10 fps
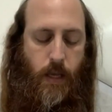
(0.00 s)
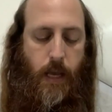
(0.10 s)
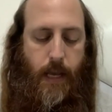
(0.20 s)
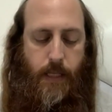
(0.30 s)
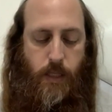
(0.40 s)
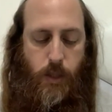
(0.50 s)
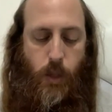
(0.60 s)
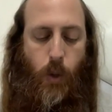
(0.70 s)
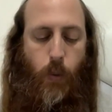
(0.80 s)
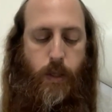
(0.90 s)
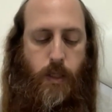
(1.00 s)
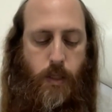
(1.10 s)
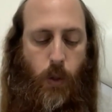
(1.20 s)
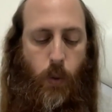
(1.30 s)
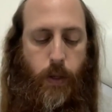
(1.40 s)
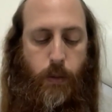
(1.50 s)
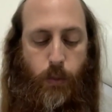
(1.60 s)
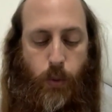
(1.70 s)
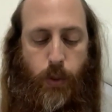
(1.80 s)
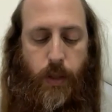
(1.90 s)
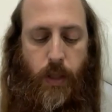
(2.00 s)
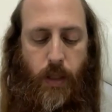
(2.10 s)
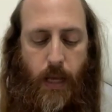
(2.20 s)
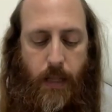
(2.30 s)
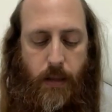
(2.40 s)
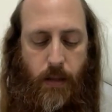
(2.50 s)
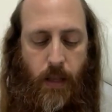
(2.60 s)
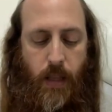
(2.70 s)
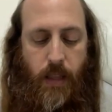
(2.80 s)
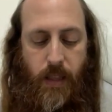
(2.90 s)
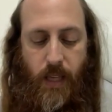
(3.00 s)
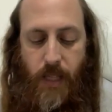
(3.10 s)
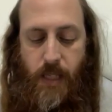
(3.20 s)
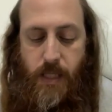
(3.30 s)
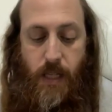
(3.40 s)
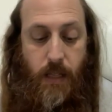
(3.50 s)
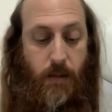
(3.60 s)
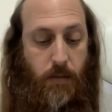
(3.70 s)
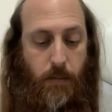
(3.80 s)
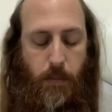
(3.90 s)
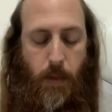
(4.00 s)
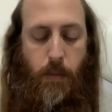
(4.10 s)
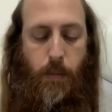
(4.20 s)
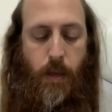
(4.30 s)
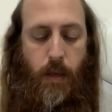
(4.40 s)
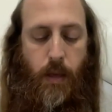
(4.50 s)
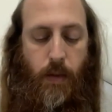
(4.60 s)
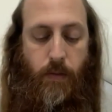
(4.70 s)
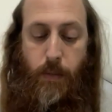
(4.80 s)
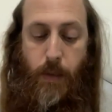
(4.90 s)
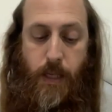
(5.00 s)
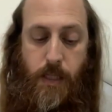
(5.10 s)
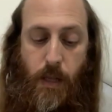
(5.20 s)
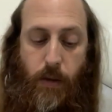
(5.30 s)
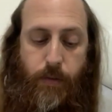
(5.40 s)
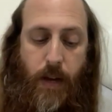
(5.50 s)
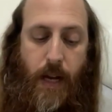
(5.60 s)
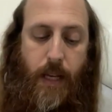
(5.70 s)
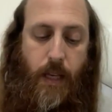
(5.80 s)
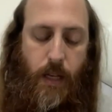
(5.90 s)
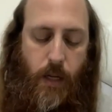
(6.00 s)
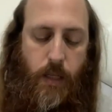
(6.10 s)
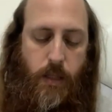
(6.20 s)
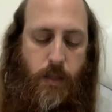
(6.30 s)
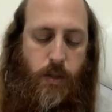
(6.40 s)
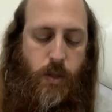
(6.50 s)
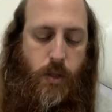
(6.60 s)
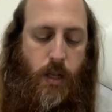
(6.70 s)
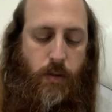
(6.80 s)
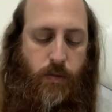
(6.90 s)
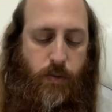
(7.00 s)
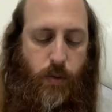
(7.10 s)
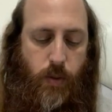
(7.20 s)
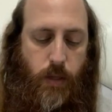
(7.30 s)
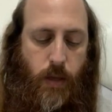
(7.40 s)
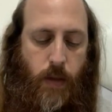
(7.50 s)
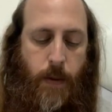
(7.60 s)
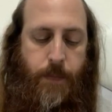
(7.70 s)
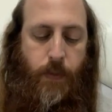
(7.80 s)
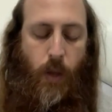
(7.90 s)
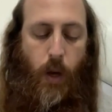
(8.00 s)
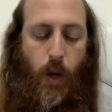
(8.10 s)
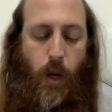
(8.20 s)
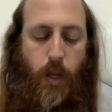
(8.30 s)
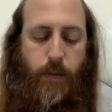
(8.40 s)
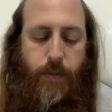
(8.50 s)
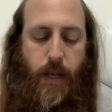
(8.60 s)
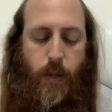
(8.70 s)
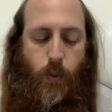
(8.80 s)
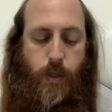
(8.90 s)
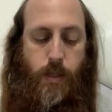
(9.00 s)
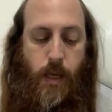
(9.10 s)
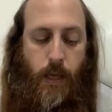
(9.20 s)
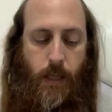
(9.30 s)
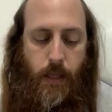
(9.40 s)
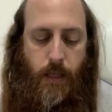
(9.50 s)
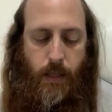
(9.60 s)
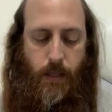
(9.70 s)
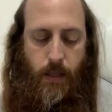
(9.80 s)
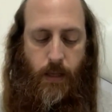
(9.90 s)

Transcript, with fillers: And so and so, and more than that, things that maybe even myself I cannot understand fully. All of that was hinted